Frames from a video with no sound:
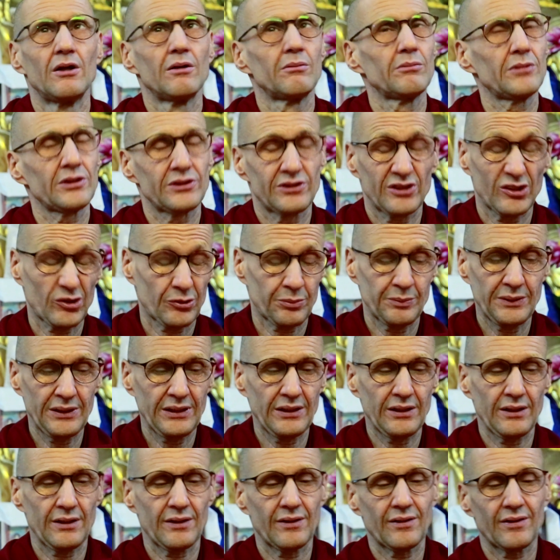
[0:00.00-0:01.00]
But just
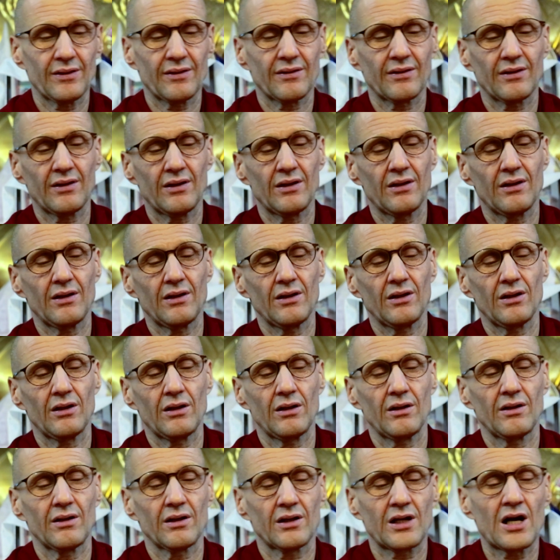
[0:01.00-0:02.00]
being
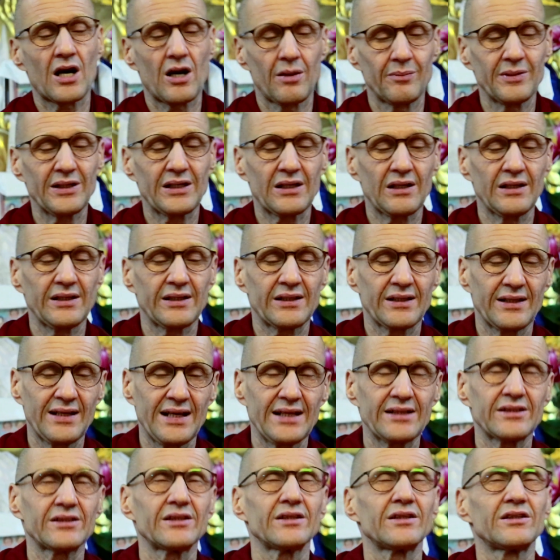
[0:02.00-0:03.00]
karmically
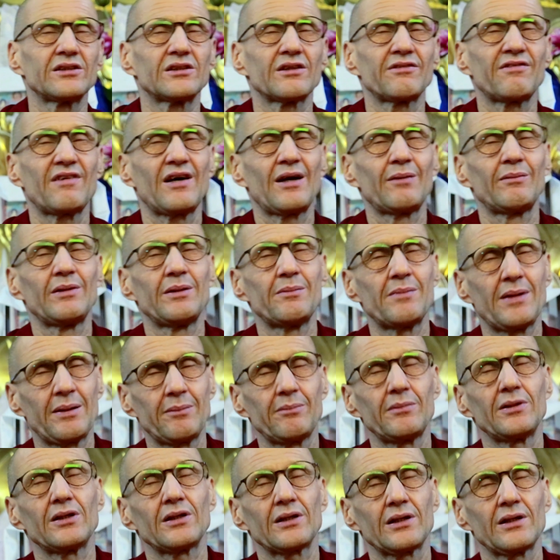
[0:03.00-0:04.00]
connected as a family
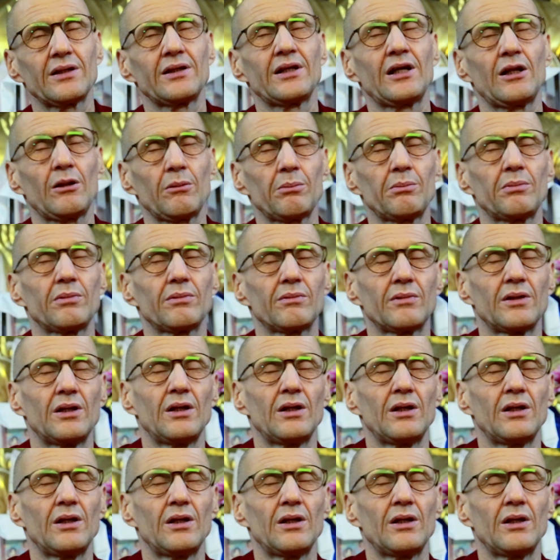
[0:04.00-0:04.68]
member can help